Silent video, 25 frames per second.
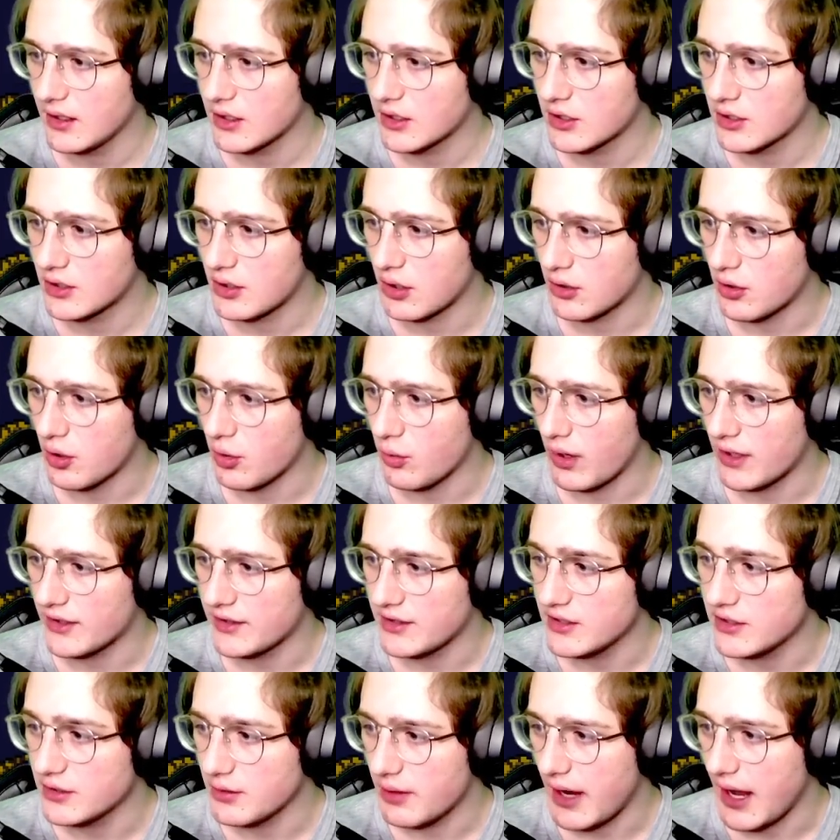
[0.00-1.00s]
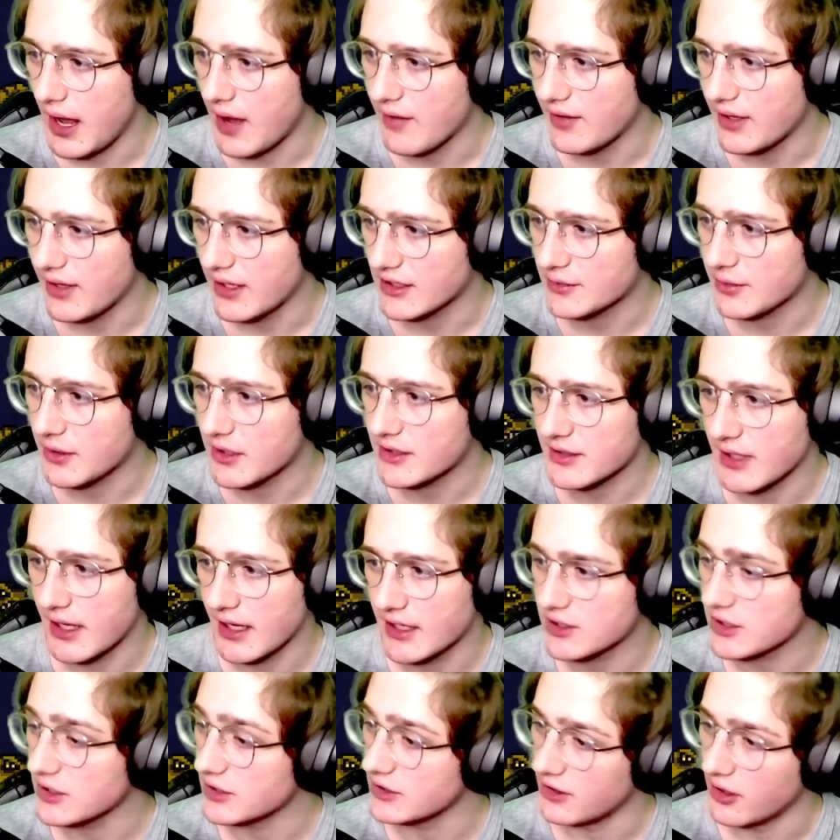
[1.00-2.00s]
Coco YT, do I have an Xbox? I
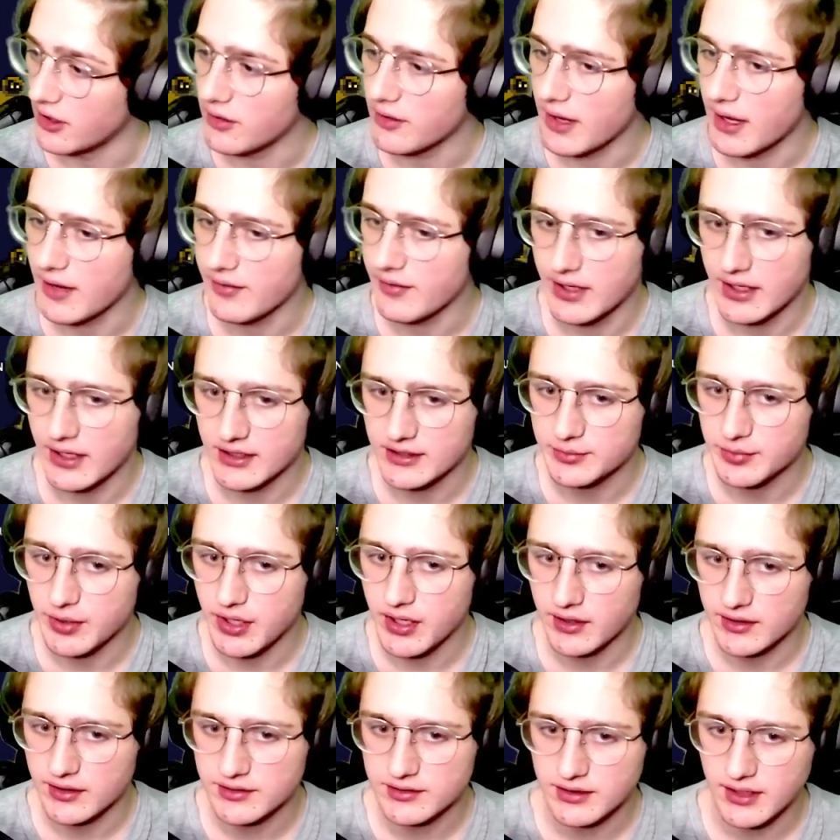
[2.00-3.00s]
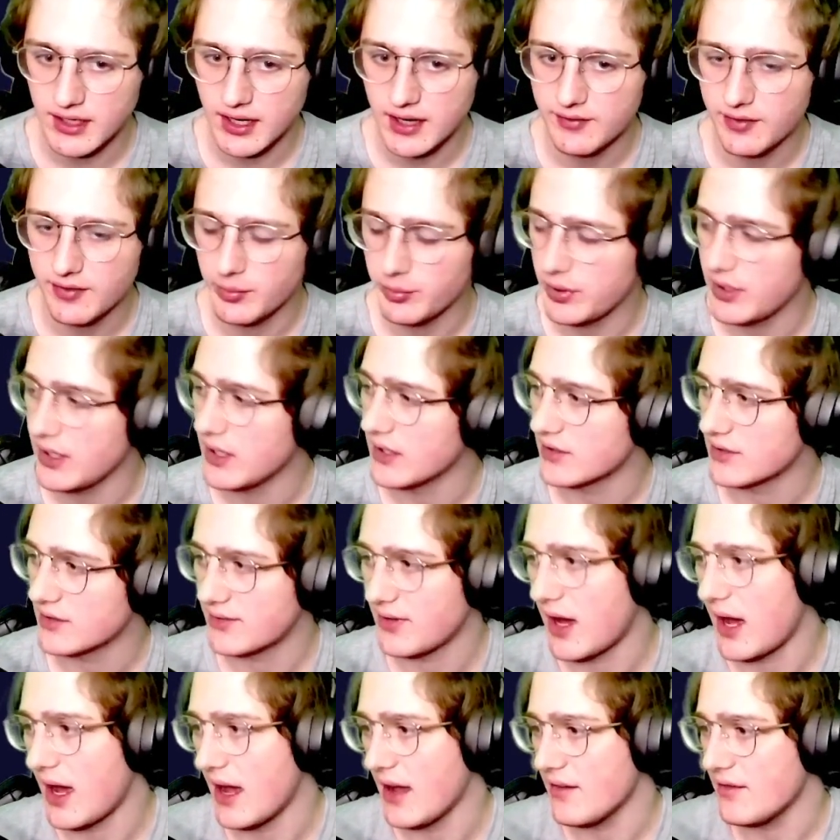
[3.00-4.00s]
actually don't have an Xbox. I have a
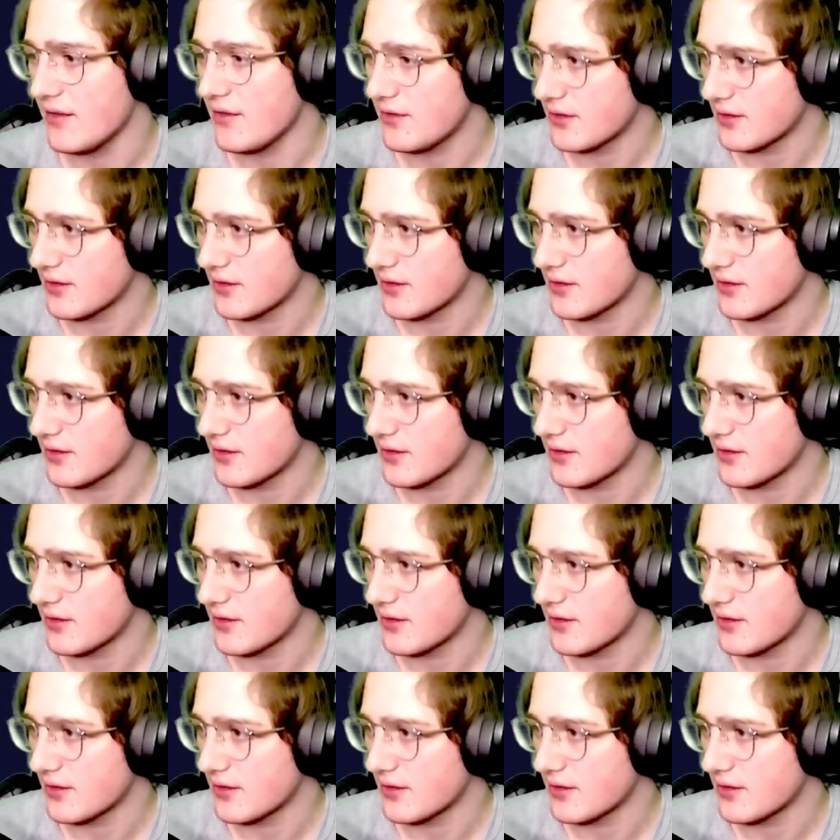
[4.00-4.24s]
PS5.